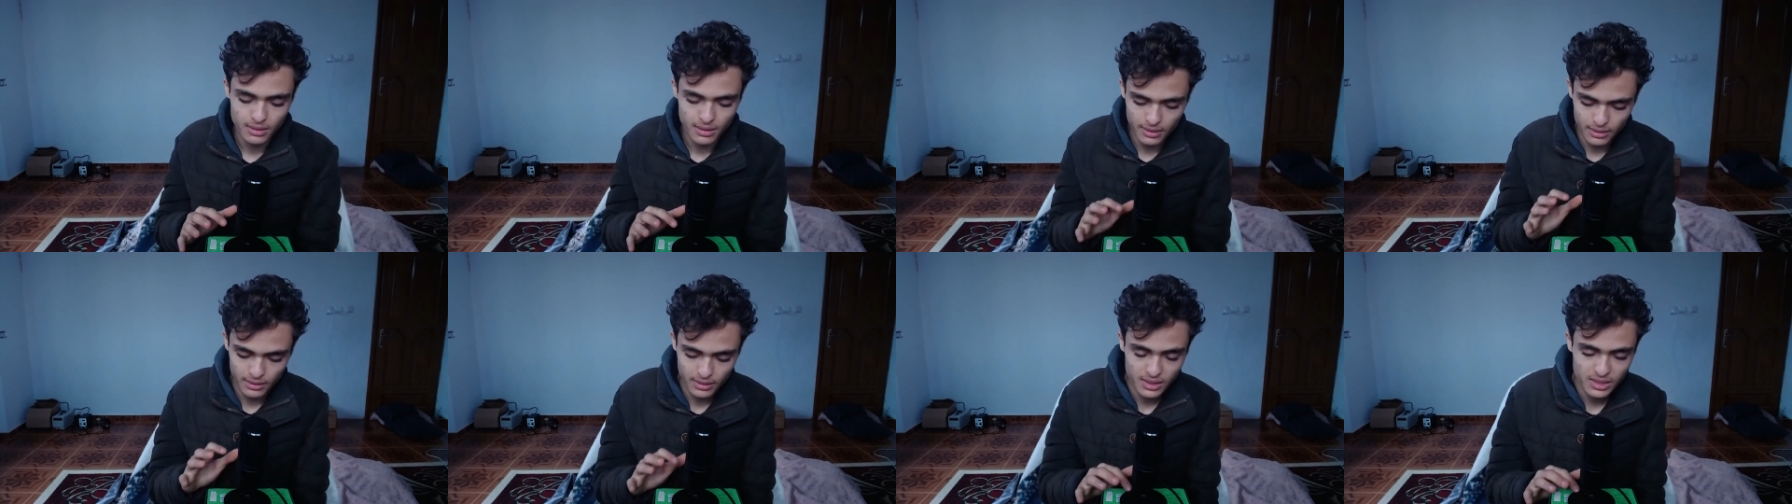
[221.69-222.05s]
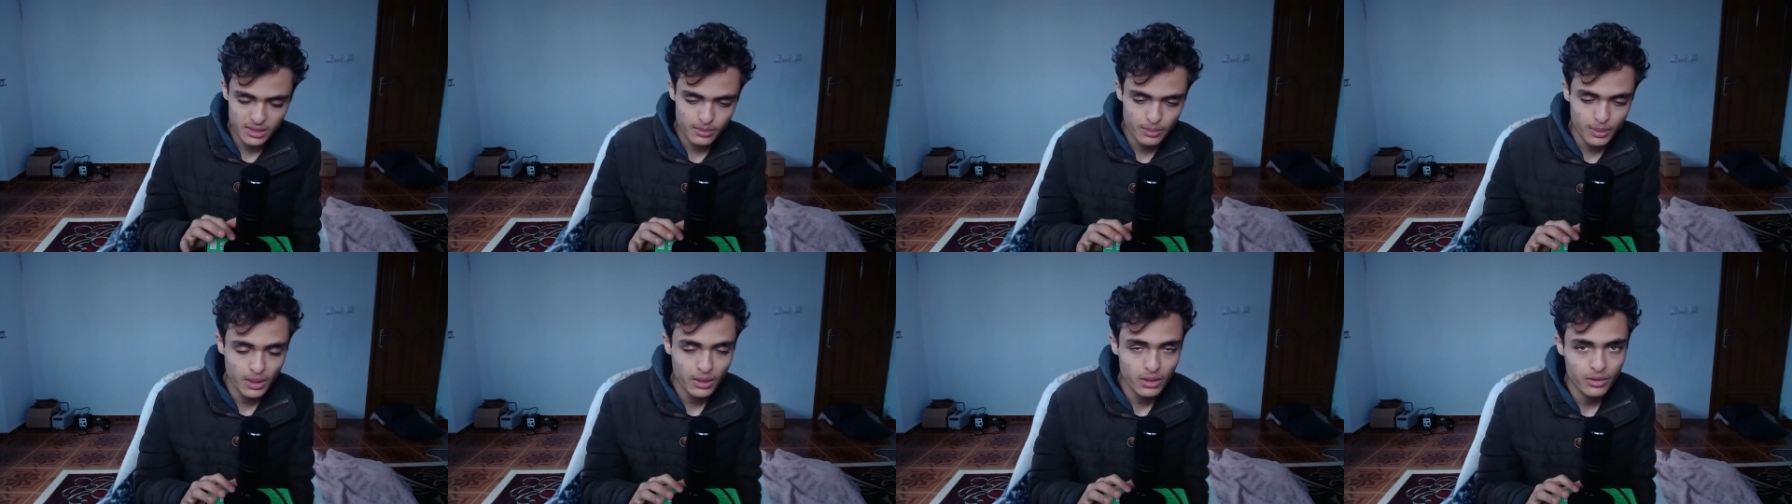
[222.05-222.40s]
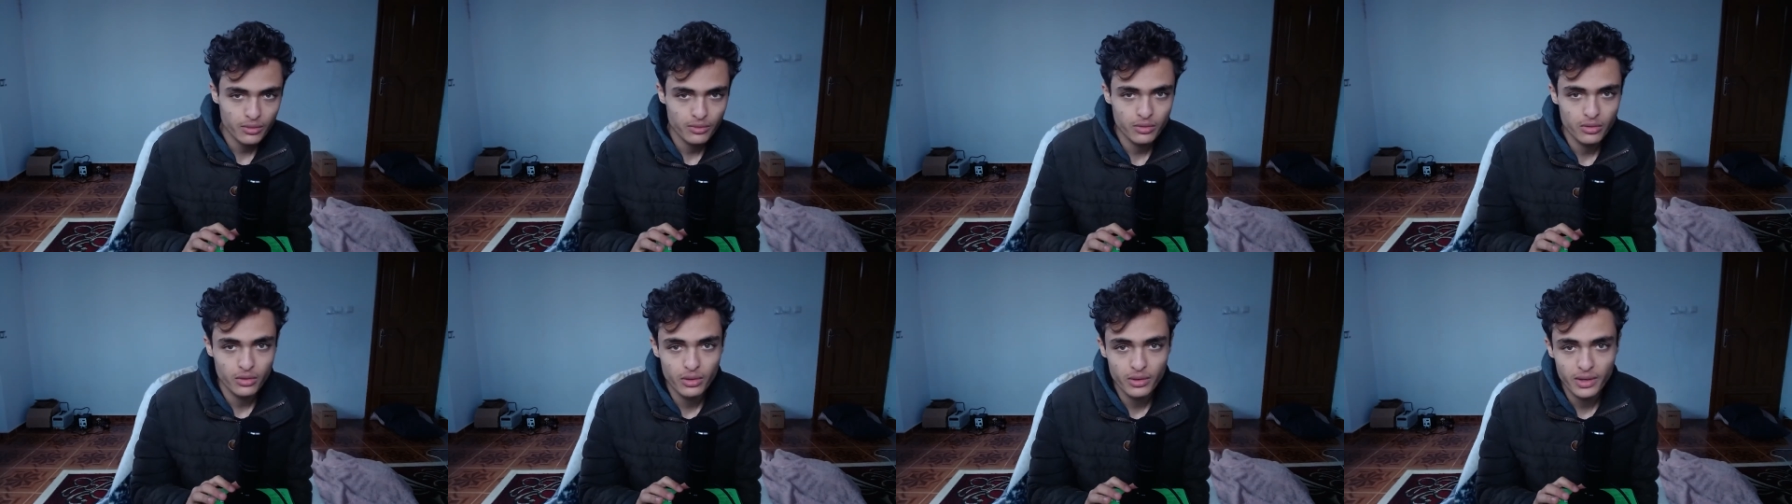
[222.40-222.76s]
in this
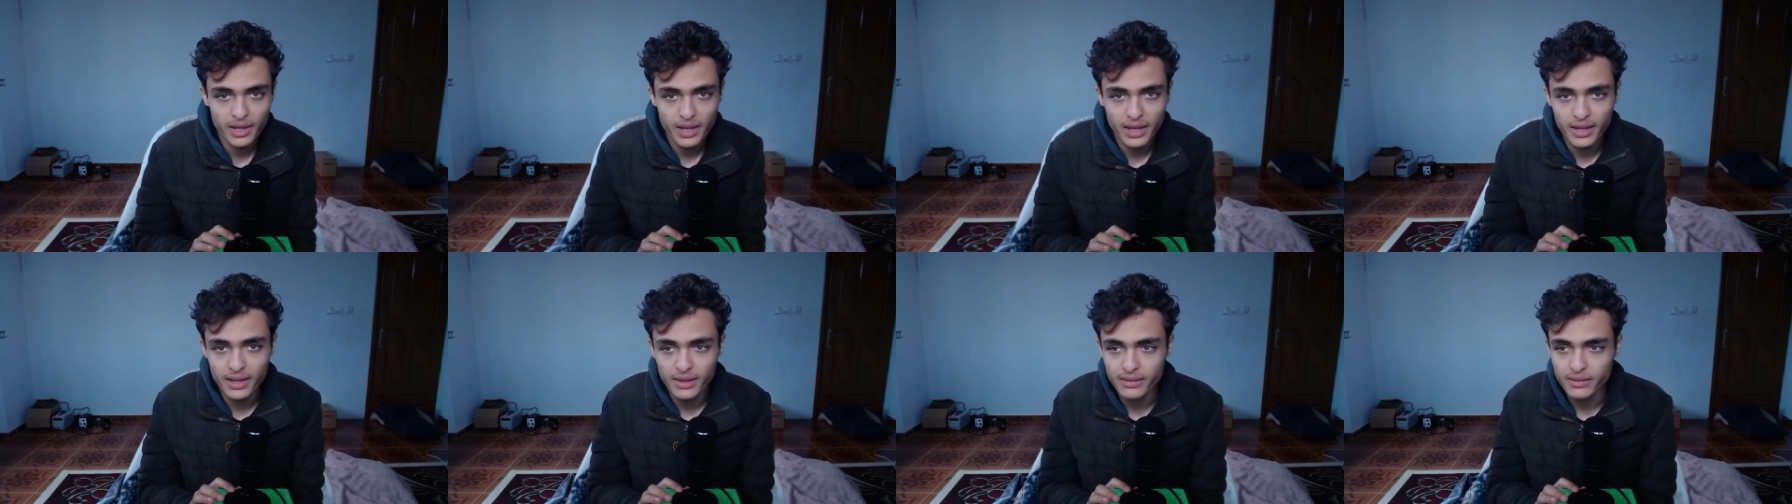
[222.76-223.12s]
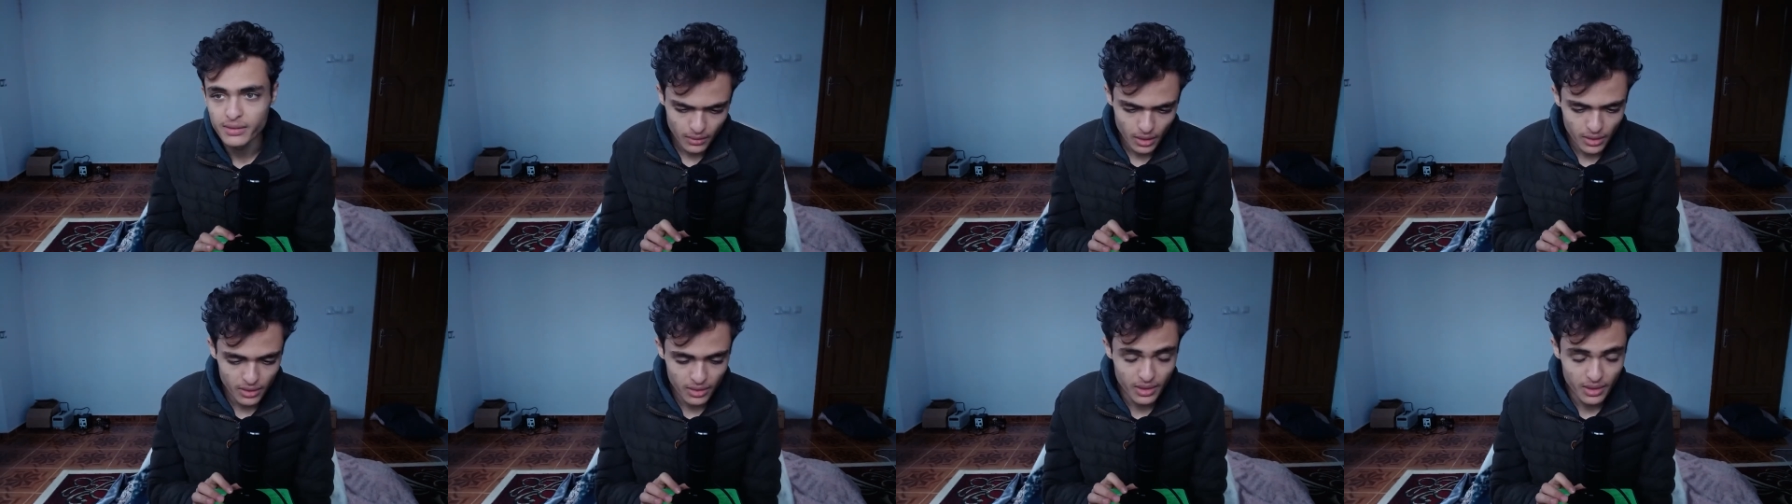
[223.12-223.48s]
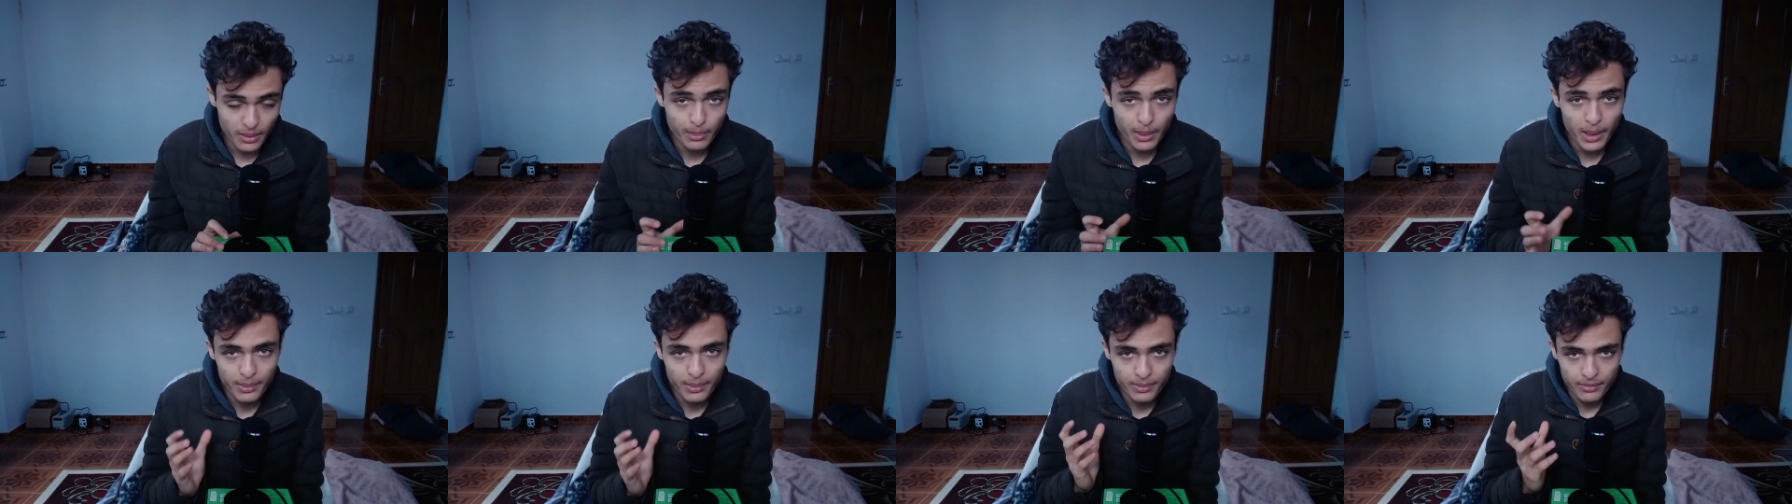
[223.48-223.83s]
microphone and the
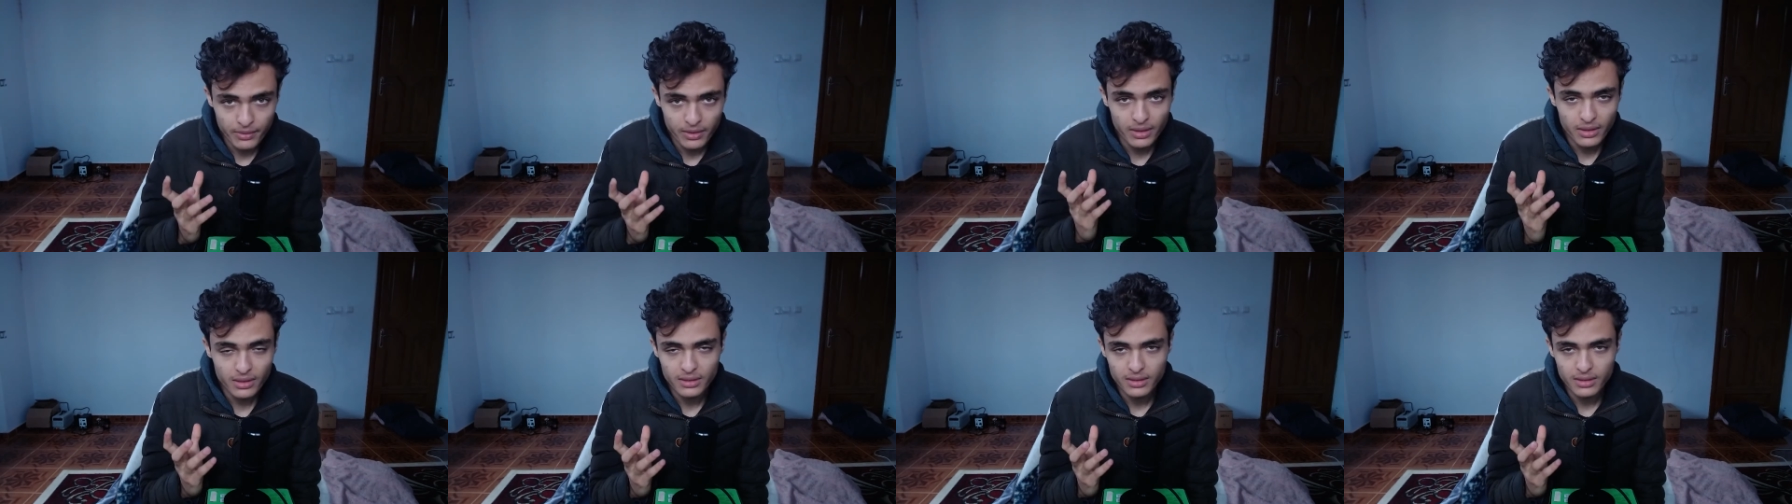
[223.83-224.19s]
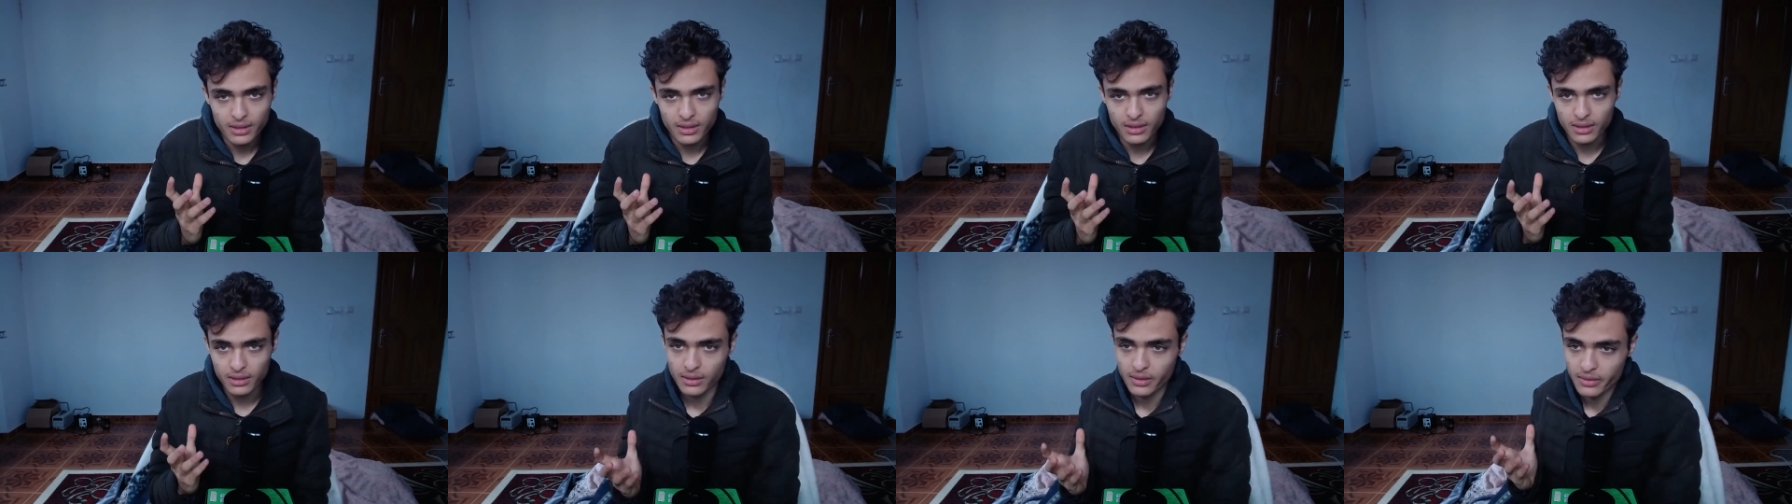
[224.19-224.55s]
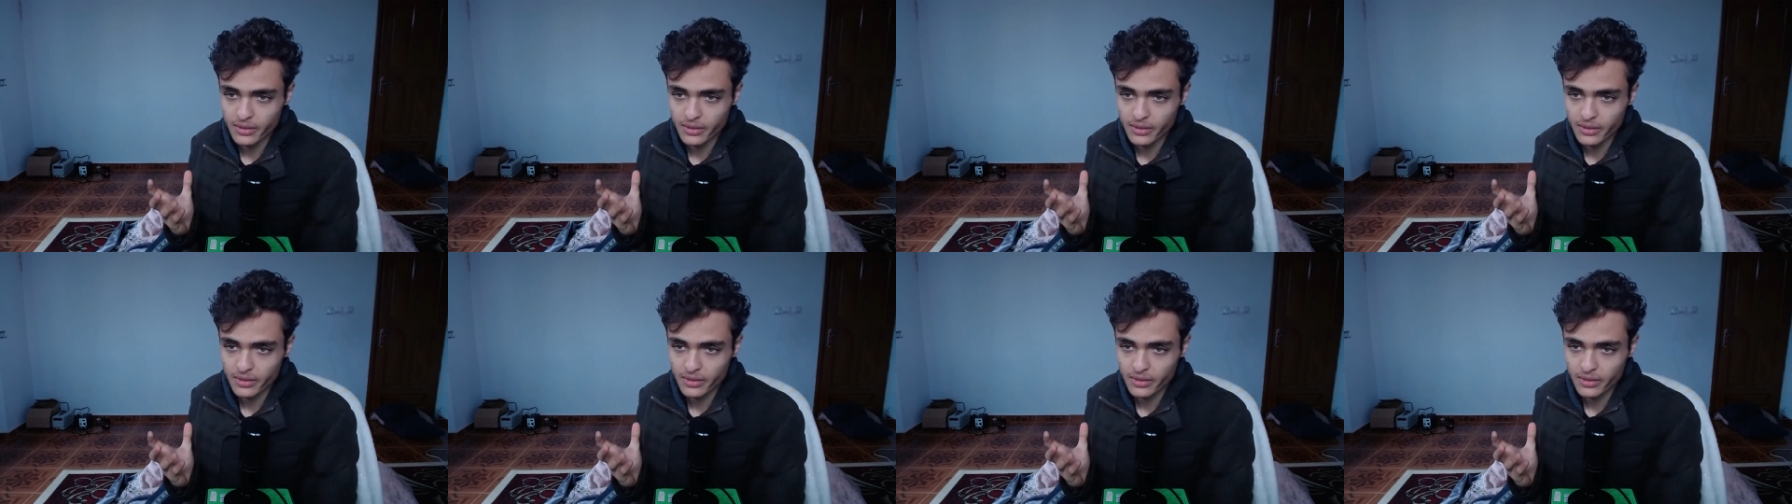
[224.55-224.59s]
pop filter